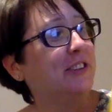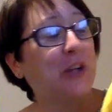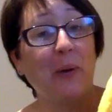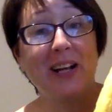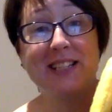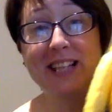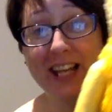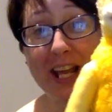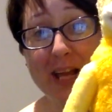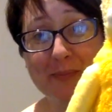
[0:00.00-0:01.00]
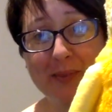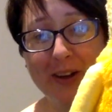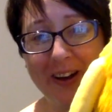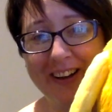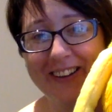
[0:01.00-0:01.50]
So I can tick in
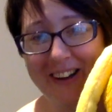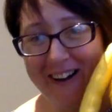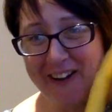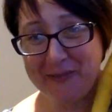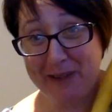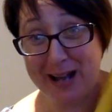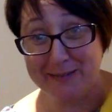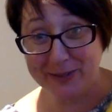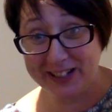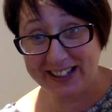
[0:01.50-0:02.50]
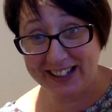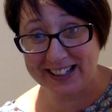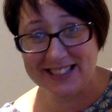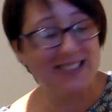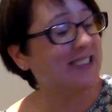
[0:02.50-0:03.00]
off my bucket
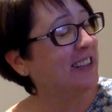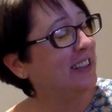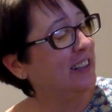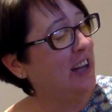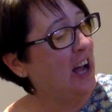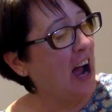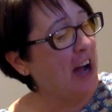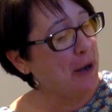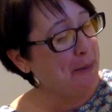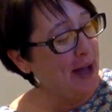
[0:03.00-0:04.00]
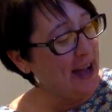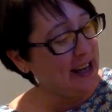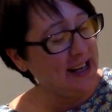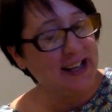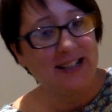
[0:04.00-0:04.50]
list, and I
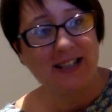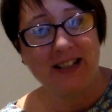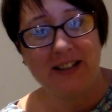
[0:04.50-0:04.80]
paid